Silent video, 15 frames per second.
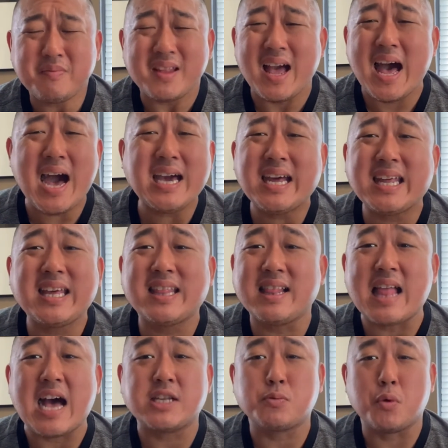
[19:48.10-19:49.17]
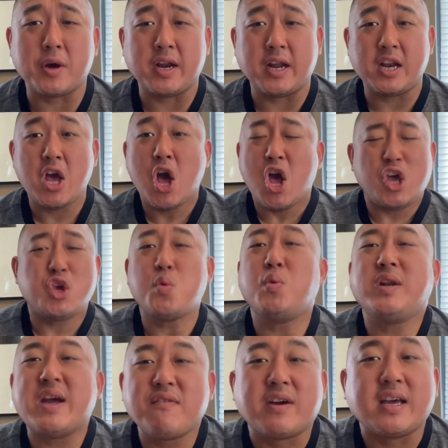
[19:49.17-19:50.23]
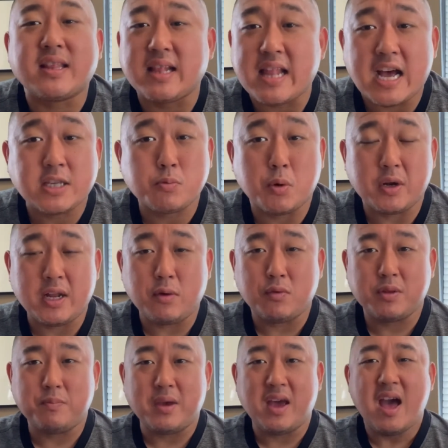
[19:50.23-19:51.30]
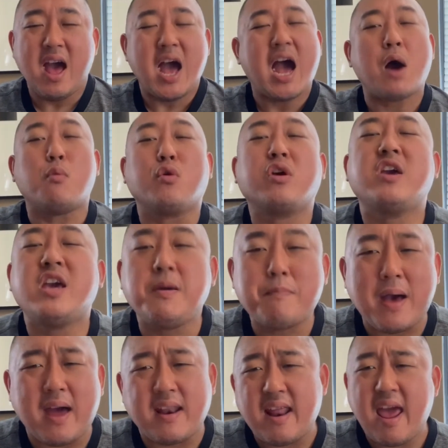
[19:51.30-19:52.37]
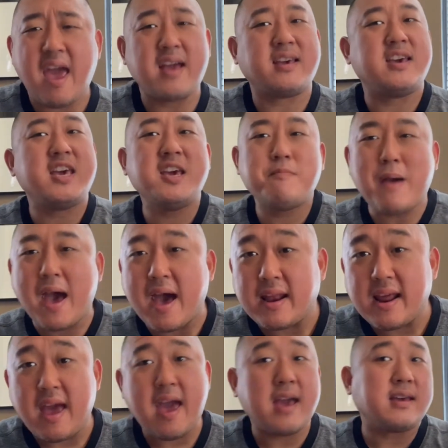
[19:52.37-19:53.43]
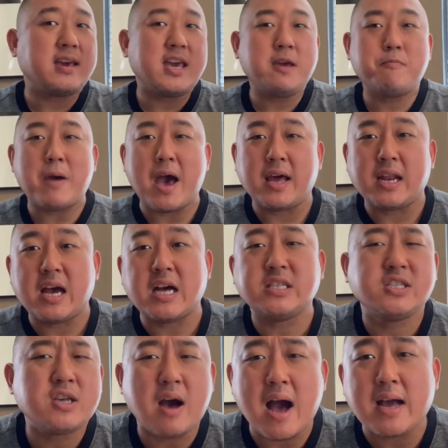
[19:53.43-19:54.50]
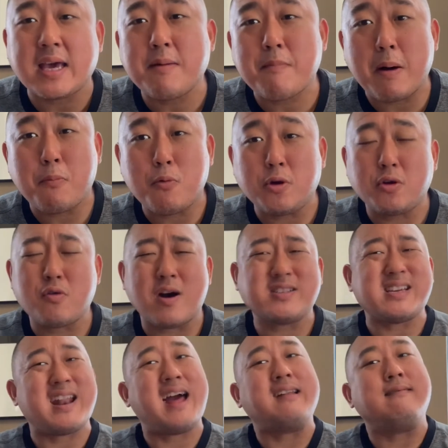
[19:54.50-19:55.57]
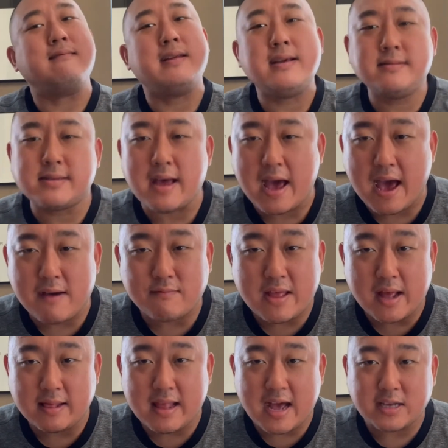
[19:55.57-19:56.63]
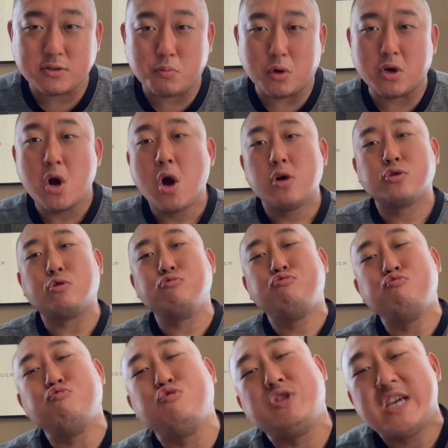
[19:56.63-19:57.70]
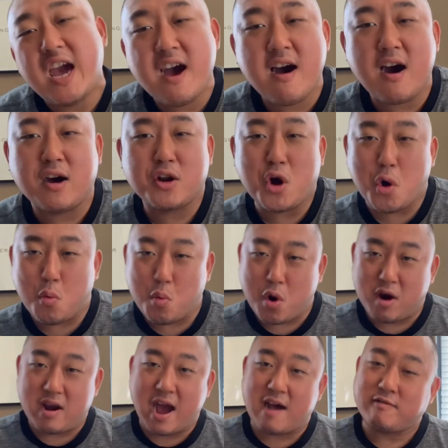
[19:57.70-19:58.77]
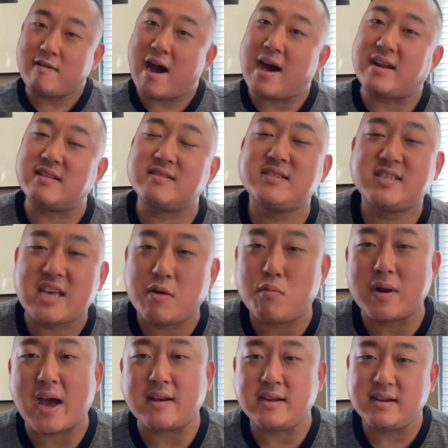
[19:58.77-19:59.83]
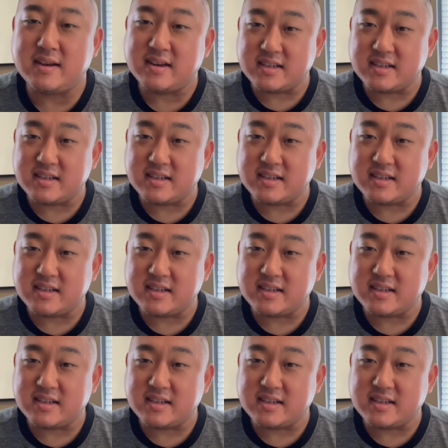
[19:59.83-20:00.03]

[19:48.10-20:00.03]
I gotta get the last word in. You will never get the last word in with me. I will keep at it and keep at it and keep at it until I get my point across, and I need to have that last word. Don't you dare utter a word after I done said what I needed